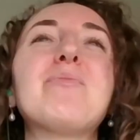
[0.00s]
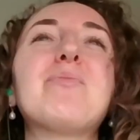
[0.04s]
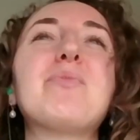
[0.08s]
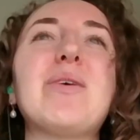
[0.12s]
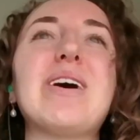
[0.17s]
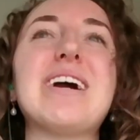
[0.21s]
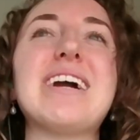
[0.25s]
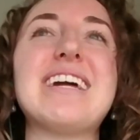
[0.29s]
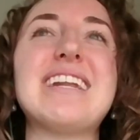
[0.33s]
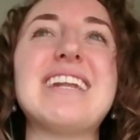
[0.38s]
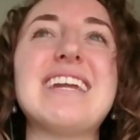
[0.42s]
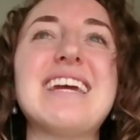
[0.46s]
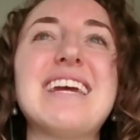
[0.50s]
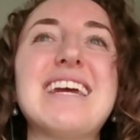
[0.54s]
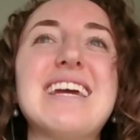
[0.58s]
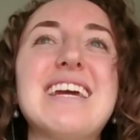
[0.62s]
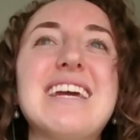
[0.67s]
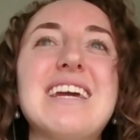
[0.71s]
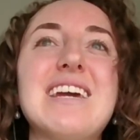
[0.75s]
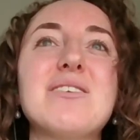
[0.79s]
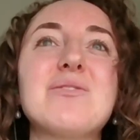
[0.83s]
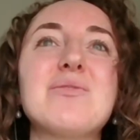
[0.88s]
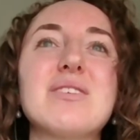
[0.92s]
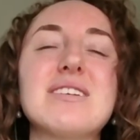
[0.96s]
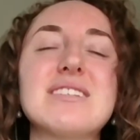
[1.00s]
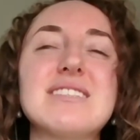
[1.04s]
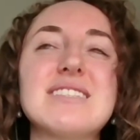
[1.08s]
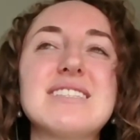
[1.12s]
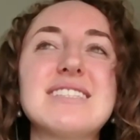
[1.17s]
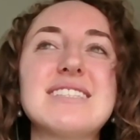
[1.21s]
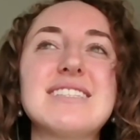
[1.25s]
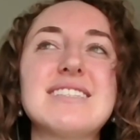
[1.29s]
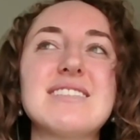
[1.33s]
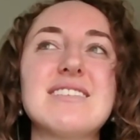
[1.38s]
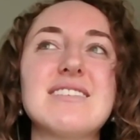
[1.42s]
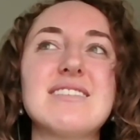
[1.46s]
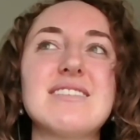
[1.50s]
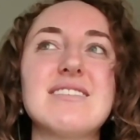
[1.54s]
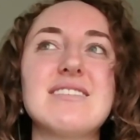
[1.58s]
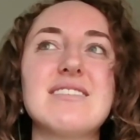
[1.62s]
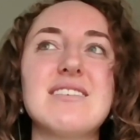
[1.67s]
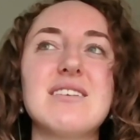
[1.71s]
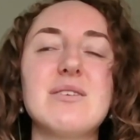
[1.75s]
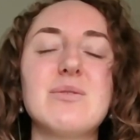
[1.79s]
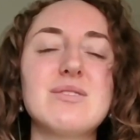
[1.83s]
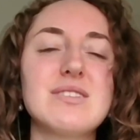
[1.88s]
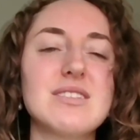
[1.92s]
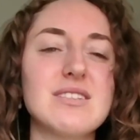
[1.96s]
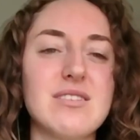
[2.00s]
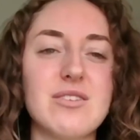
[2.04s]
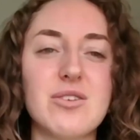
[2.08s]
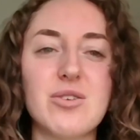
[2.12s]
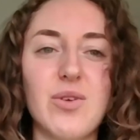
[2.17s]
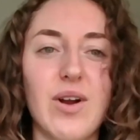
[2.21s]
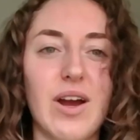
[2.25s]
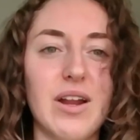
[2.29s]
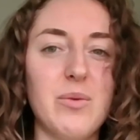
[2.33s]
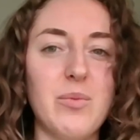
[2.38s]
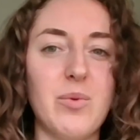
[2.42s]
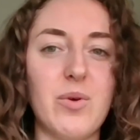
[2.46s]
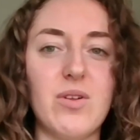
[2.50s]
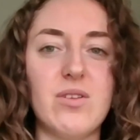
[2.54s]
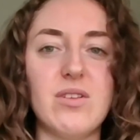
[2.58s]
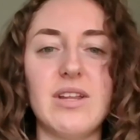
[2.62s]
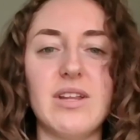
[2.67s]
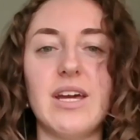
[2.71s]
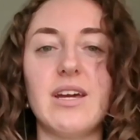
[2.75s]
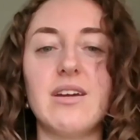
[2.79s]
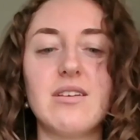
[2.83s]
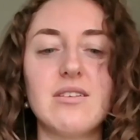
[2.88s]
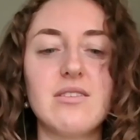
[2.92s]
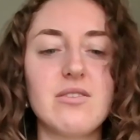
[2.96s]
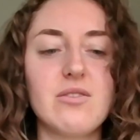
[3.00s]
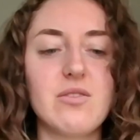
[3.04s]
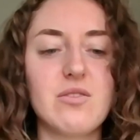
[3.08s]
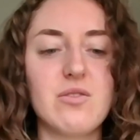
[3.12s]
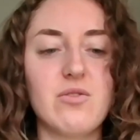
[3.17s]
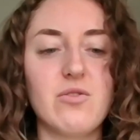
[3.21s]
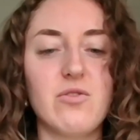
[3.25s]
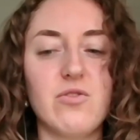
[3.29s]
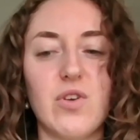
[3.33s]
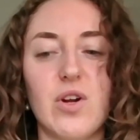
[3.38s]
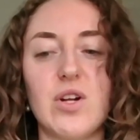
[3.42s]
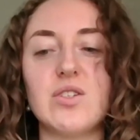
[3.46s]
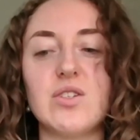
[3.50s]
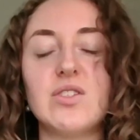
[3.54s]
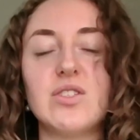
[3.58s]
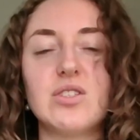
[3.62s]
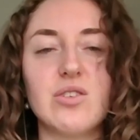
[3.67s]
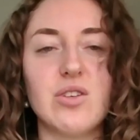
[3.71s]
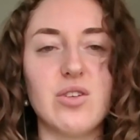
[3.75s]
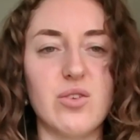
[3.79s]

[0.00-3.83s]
But it was it was an incredible like first